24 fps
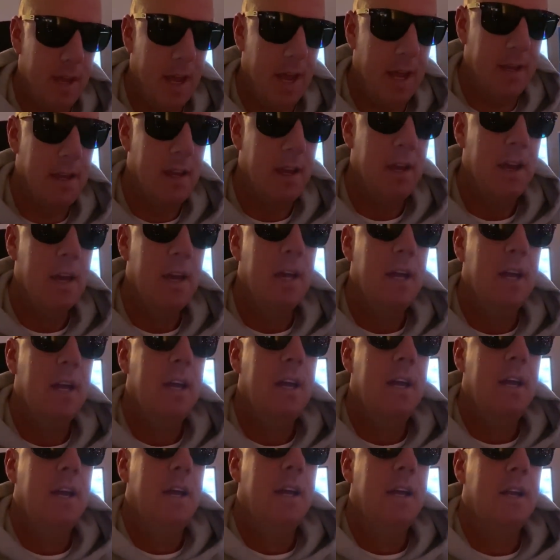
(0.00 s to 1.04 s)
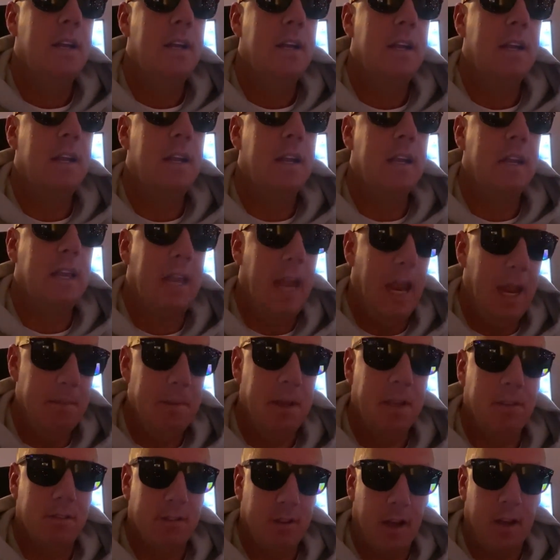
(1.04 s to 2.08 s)
that
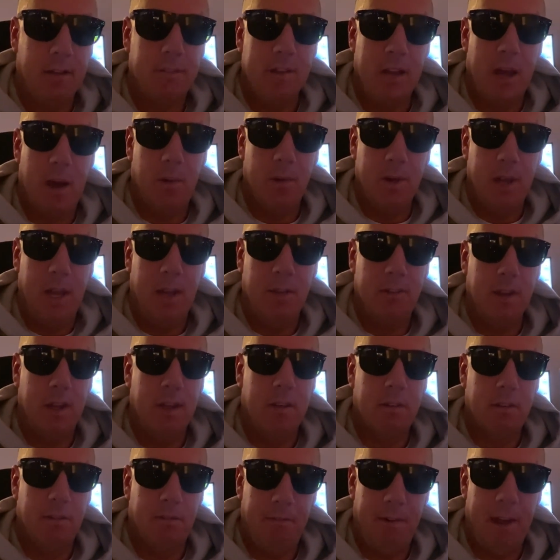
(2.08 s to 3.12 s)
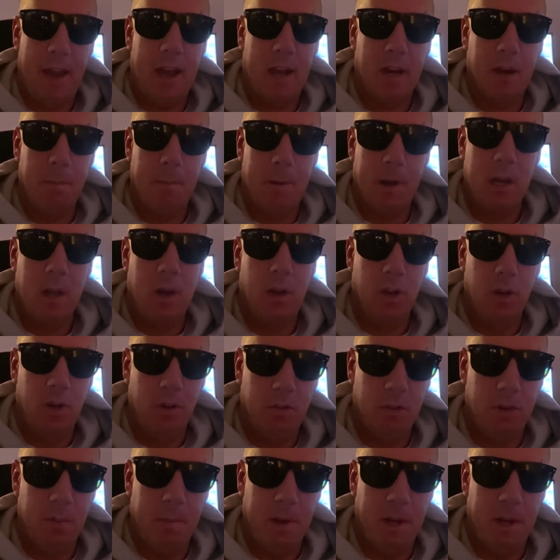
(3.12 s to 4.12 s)
gaming sucks nowadays. It's a fact compared to how it used to